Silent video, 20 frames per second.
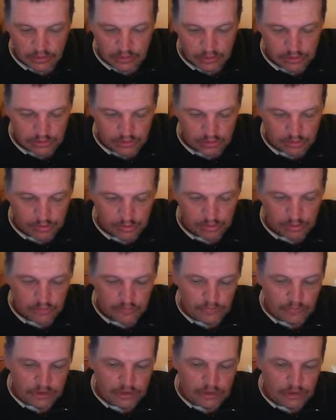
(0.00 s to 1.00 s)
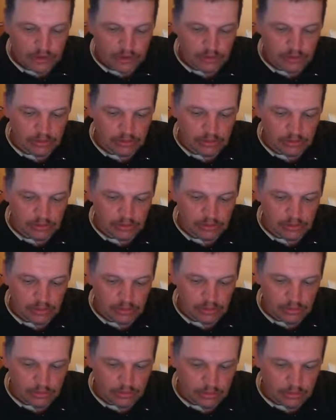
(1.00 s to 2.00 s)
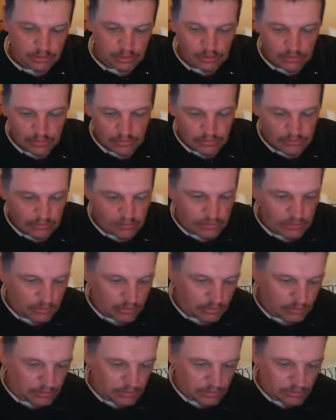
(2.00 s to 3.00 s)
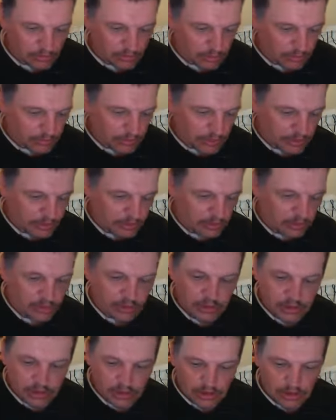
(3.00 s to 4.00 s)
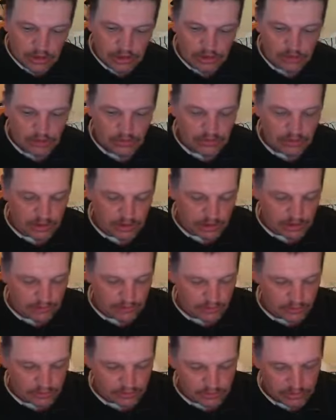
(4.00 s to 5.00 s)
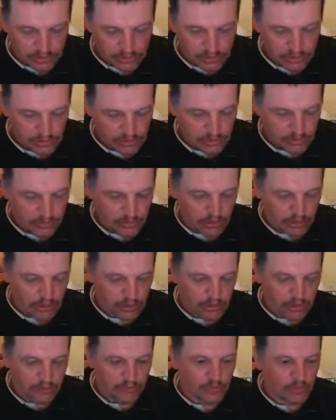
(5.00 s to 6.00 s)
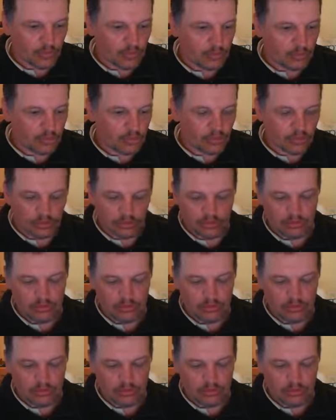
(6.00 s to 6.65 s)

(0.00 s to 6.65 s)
Actually, I'll put the rest in. No, I might be able to use that other container quickly for one more.